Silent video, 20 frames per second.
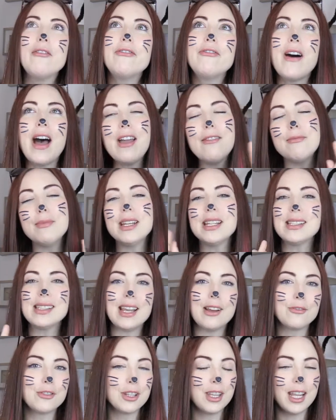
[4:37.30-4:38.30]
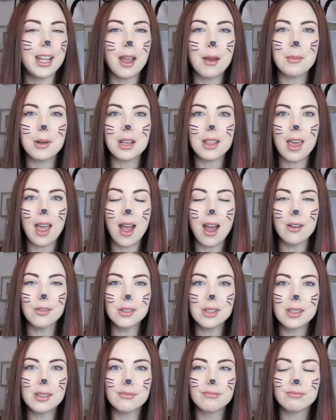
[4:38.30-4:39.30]
5 minutes after they come into the
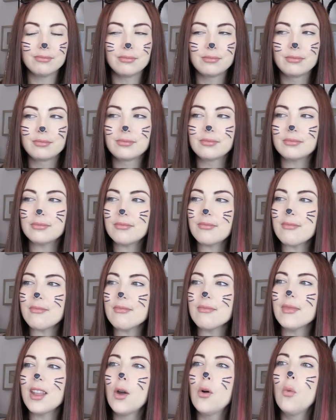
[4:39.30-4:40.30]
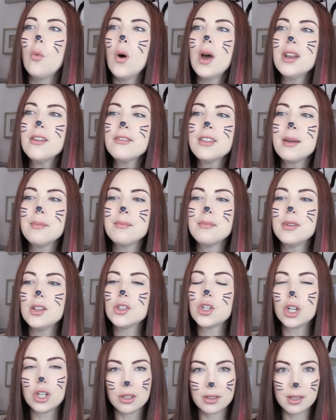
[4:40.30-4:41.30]
house, one of them
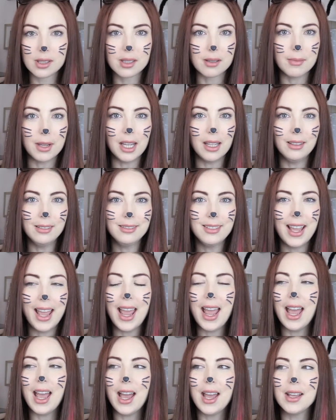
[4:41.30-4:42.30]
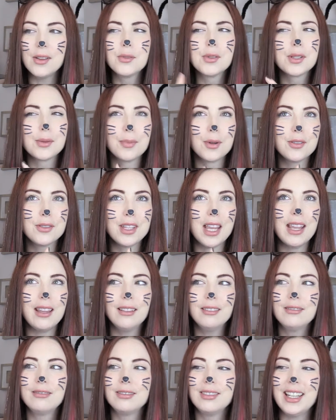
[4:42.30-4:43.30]
turns to me, it was the birthday
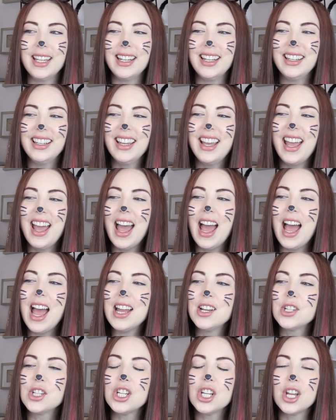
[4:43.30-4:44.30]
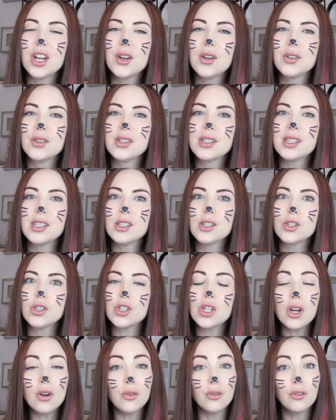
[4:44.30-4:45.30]
lady, and she goes,
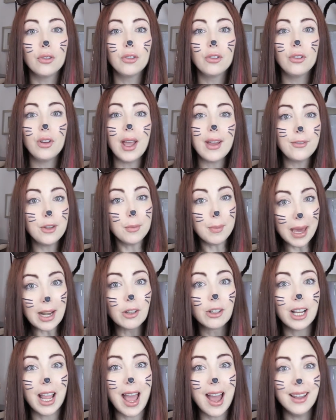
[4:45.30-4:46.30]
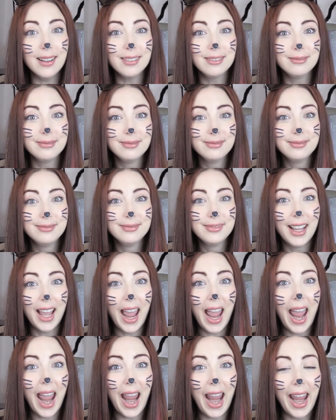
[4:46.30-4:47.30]
so have you met her yet?
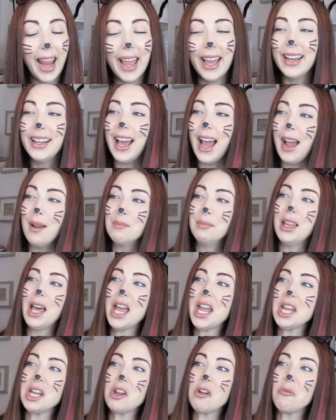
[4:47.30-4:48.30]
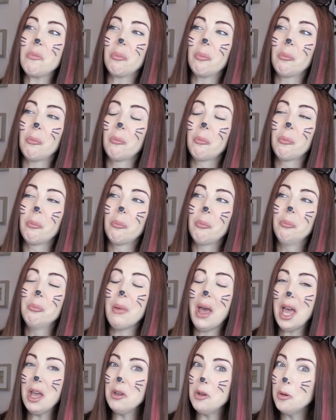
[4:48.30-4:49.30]
And I'm like,
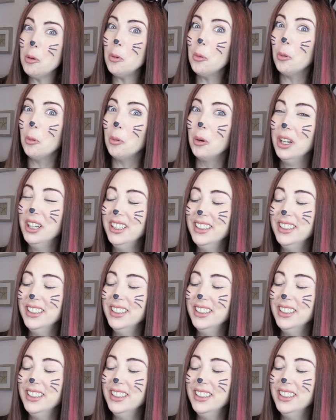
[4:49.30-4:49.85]
met who?